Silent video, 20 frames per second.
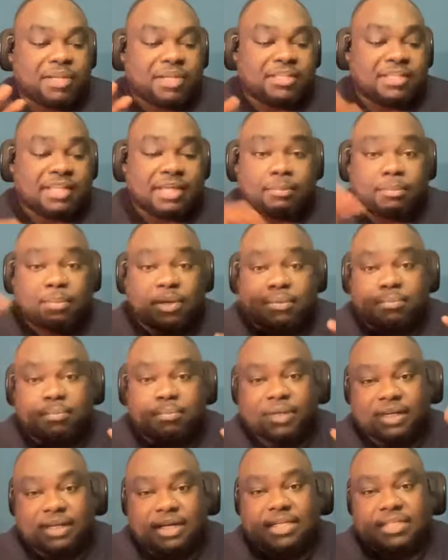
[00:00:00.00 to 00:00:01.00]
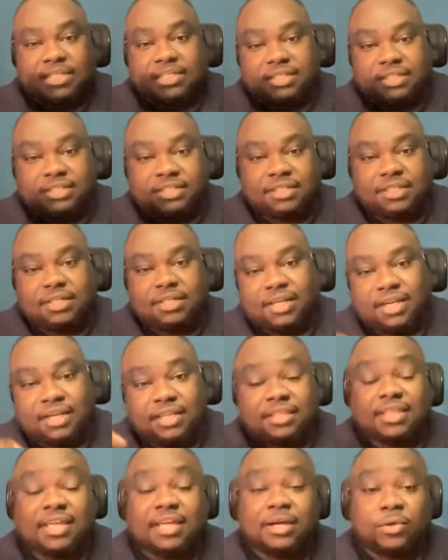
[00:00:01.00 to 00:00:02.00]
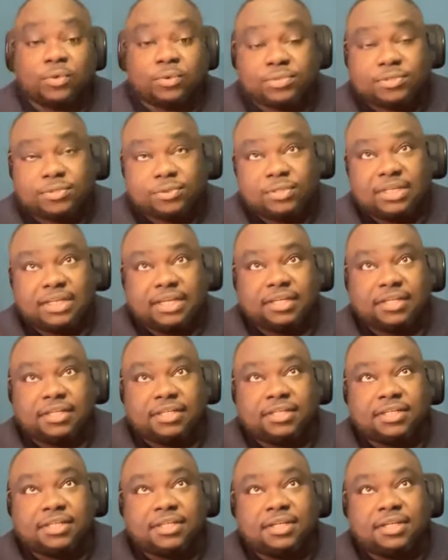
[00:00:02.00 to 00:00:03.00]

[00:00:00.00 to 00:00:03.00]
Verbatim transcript: played their mom and auntie. And they're also like